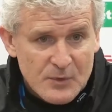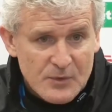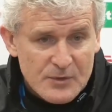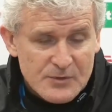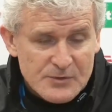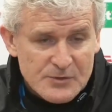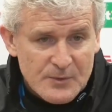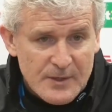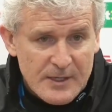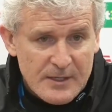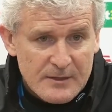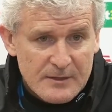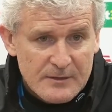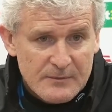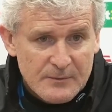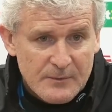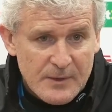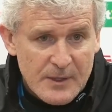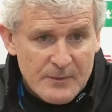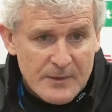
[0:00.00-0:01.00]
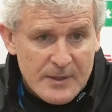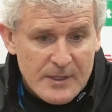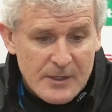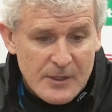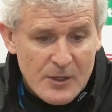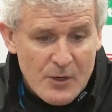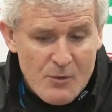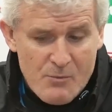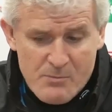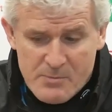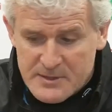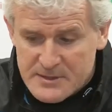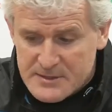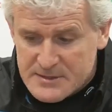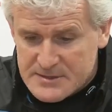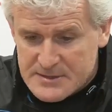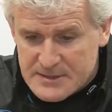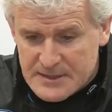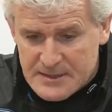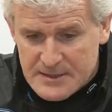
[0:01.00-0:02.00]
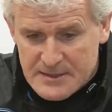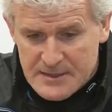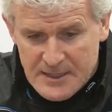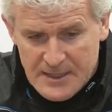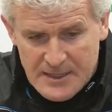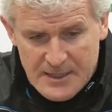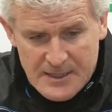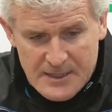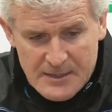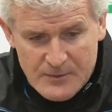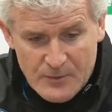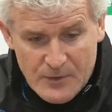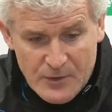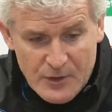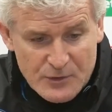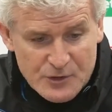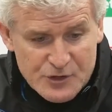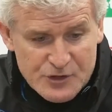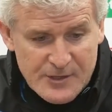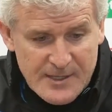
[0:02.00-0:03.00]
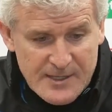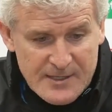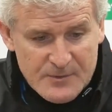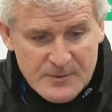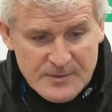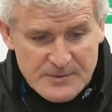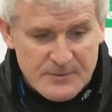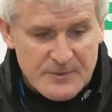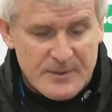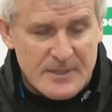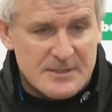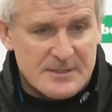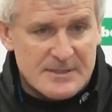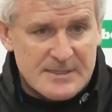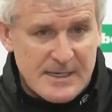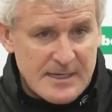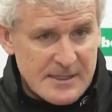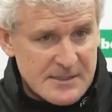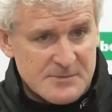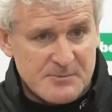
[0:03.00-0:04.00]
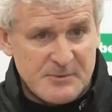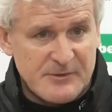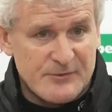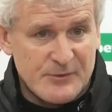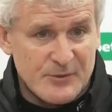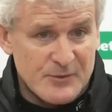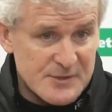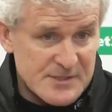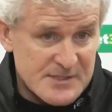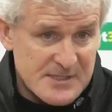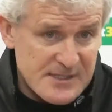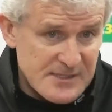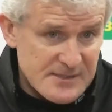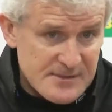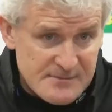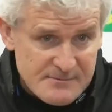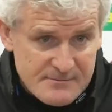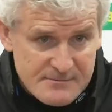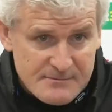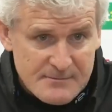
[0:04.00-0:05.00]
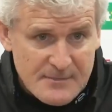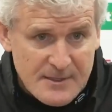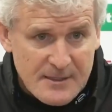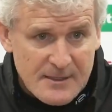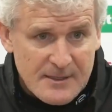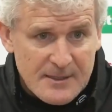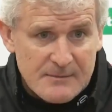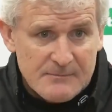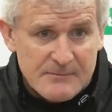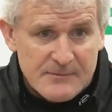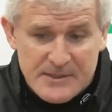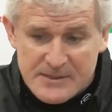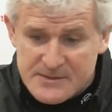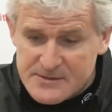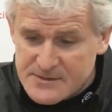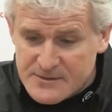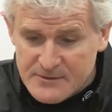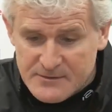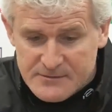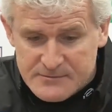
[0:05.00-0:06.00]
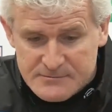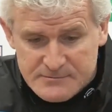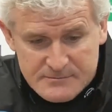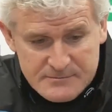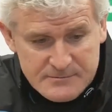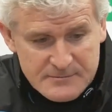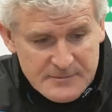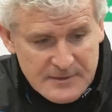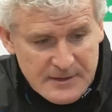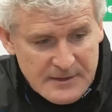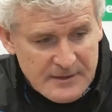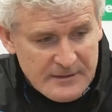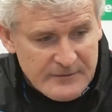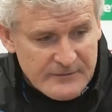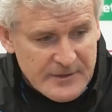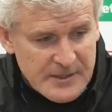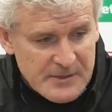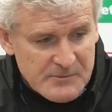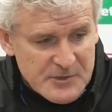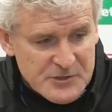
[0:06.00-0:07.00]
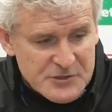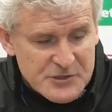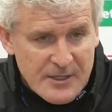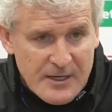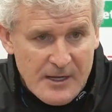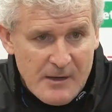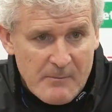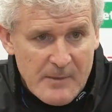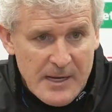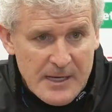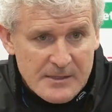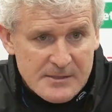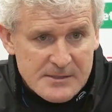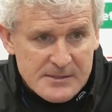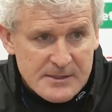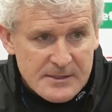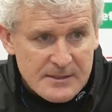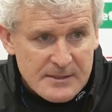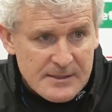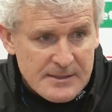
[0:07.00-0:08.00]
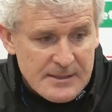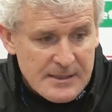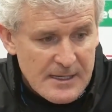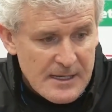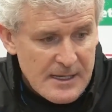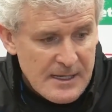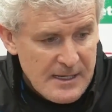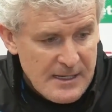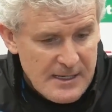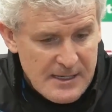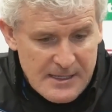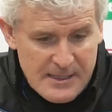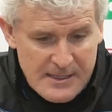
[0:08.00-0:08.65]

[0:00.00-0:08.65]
who knows where we can go. But we're on track. We had tags before the season. They're still very much in our minds, and